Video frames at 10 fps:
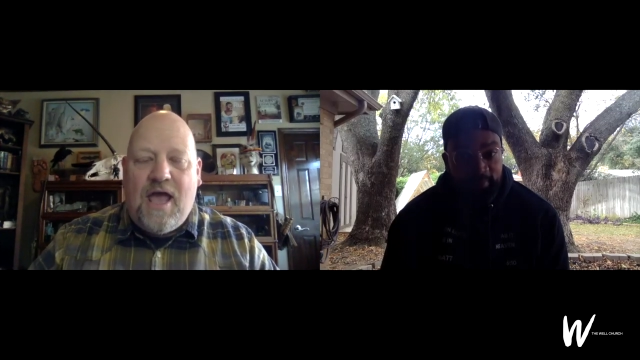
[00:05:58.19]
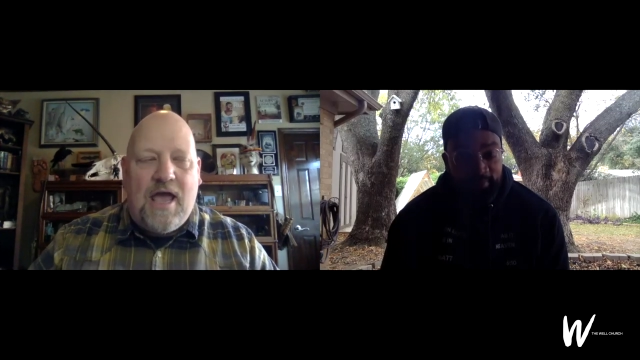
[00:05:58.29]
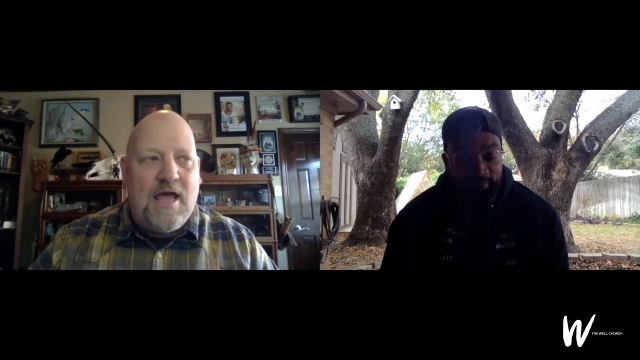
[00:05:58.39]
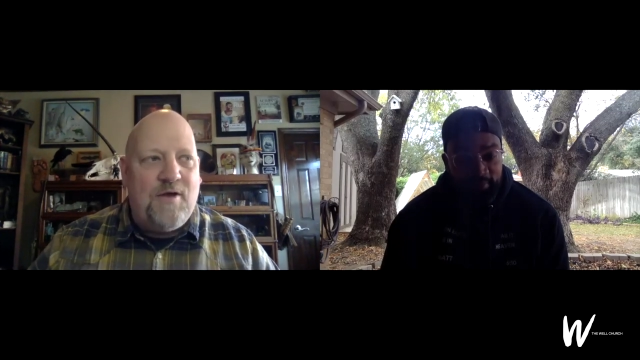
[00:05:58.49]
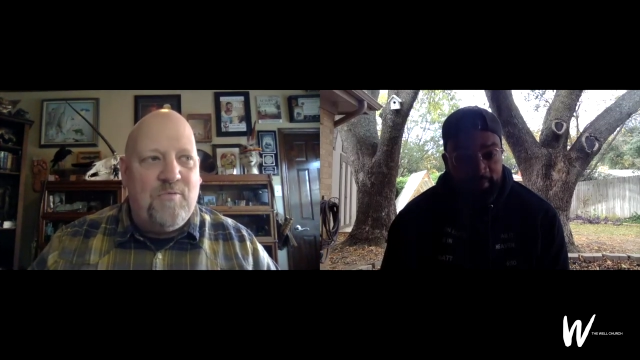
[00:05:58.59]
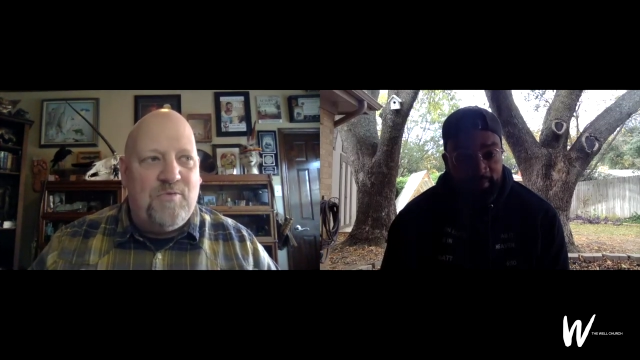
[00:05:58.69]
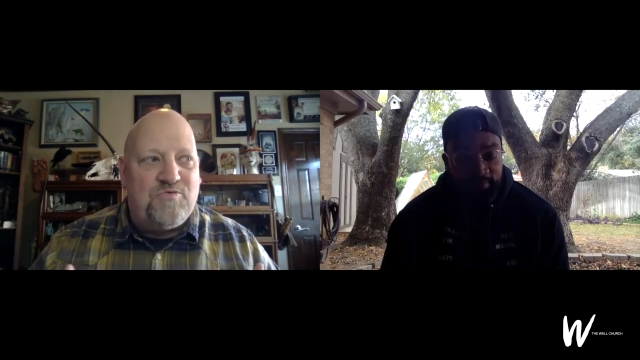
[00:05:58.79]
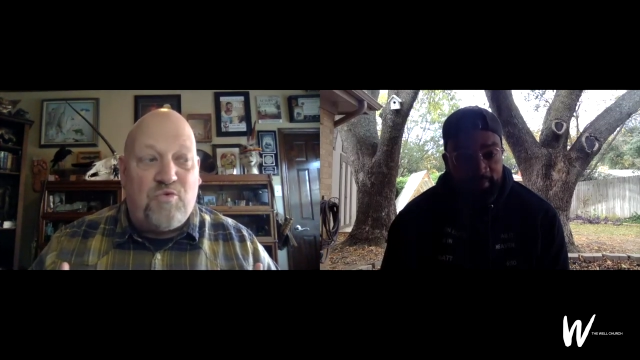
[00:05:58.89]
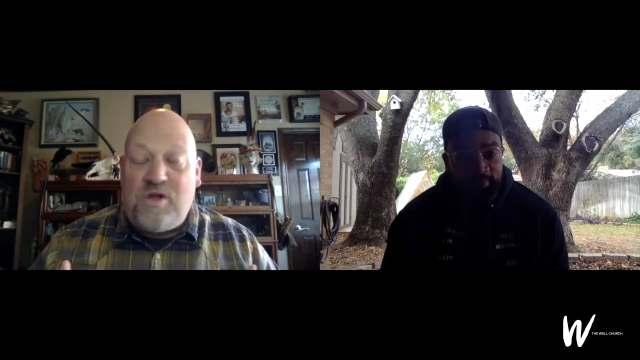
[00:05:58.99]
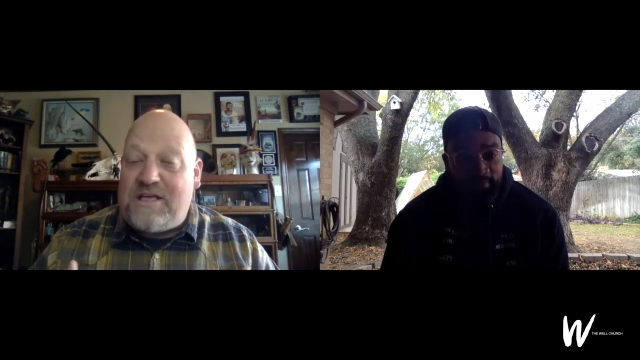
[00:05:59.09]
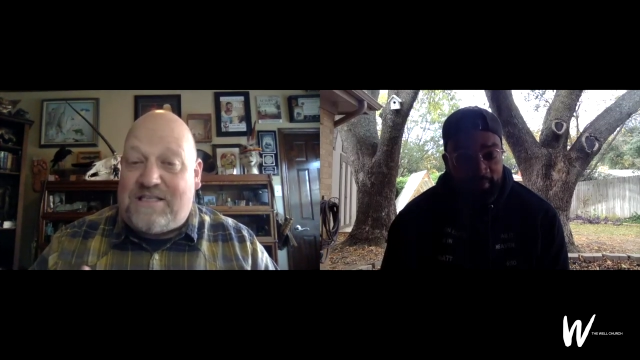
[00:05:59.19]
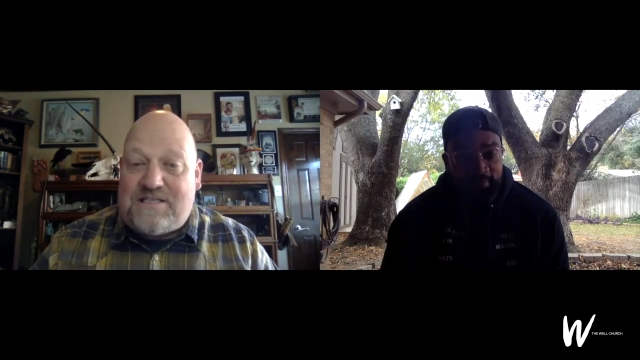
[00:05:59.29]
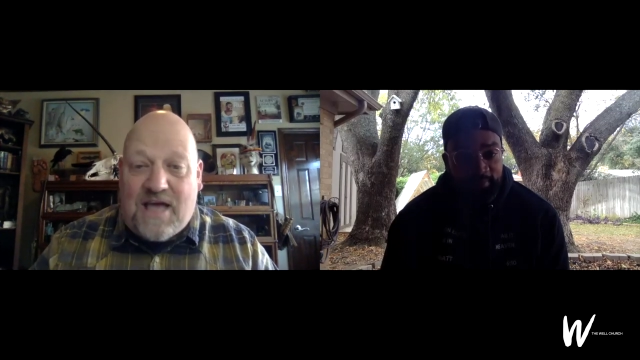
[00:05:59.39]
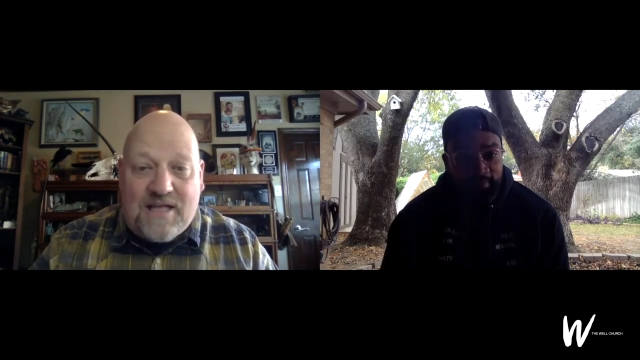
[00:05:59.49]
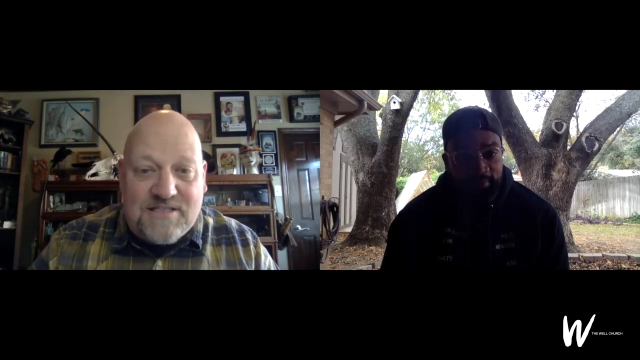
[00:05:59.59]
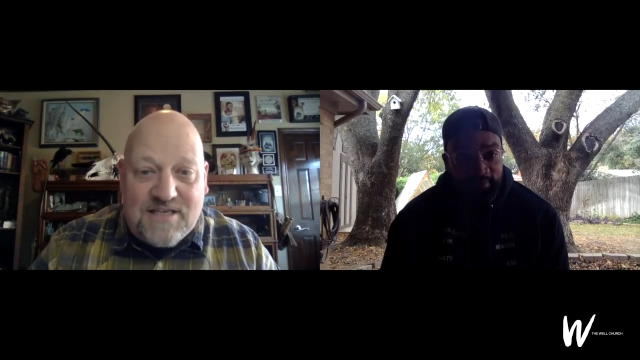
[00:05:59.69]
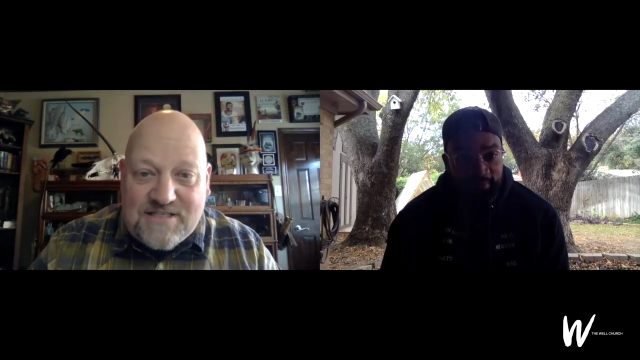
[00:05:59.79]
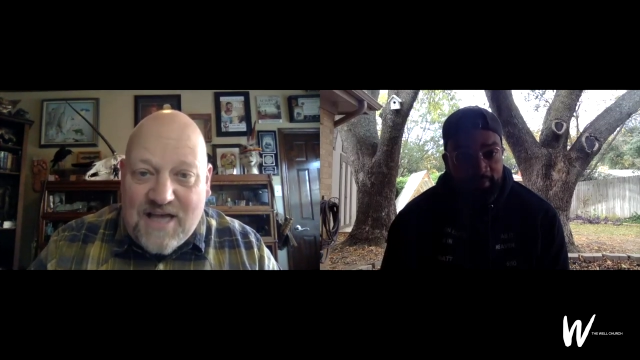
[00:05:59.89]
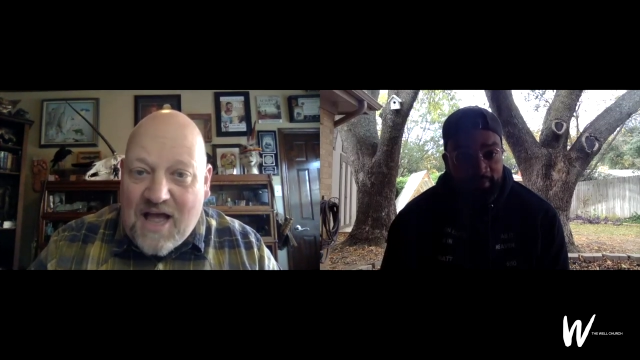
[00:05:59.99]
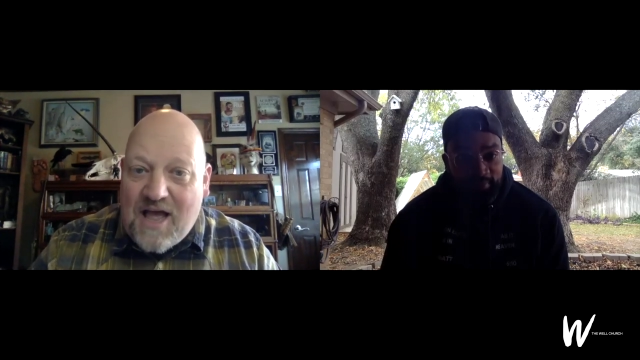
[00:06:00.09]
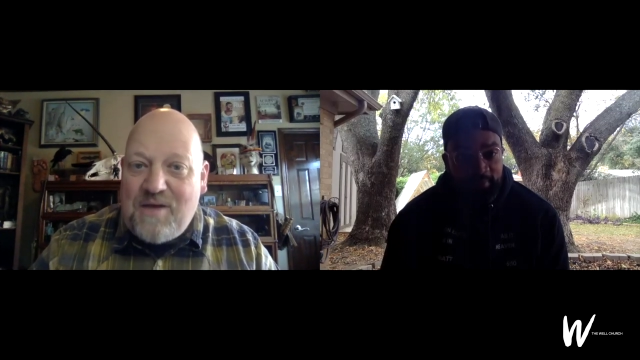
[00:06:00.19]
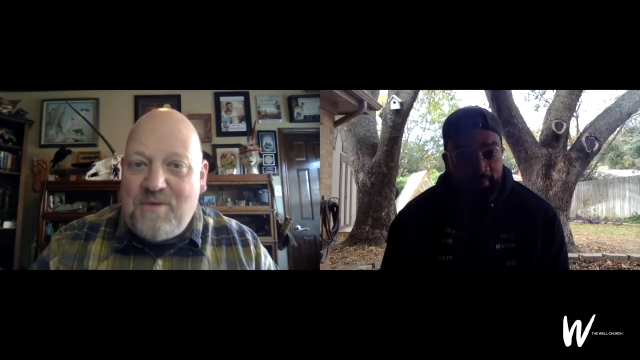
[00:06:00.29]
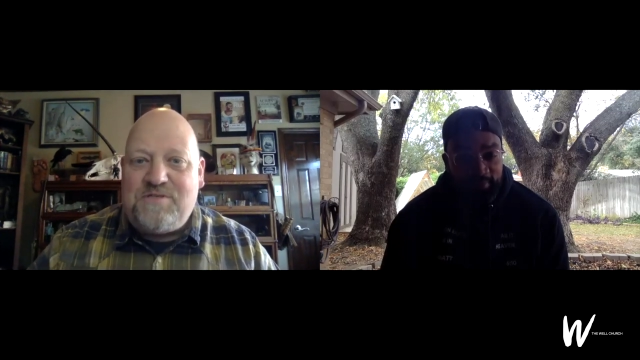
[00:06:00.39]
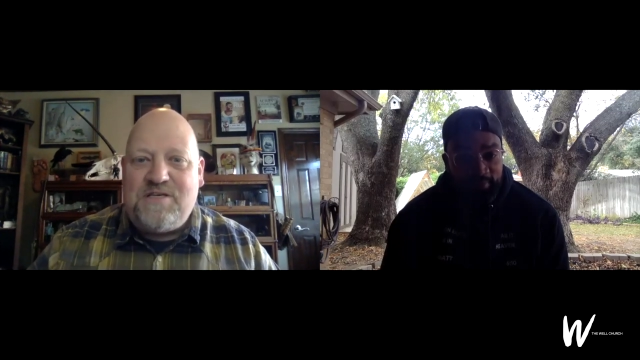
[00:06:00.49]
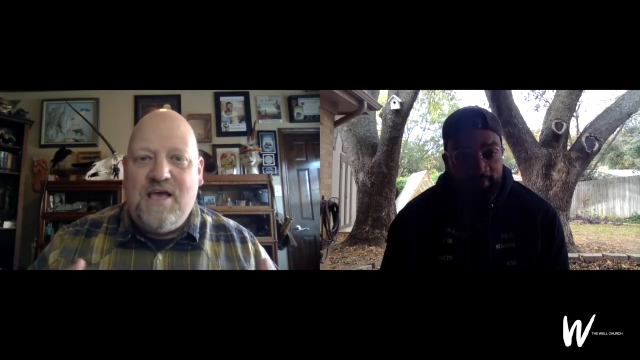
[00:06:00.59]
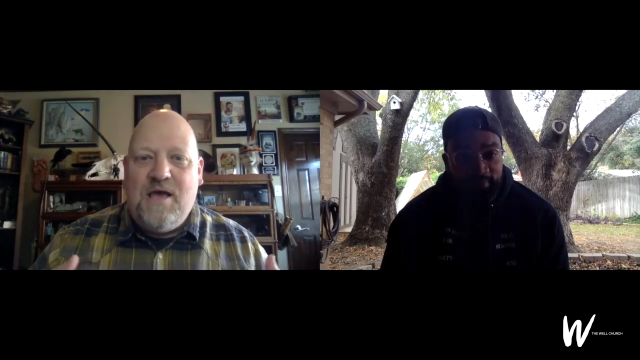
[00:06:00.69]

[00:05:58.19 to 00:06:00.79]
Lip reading: and it was really tense at times.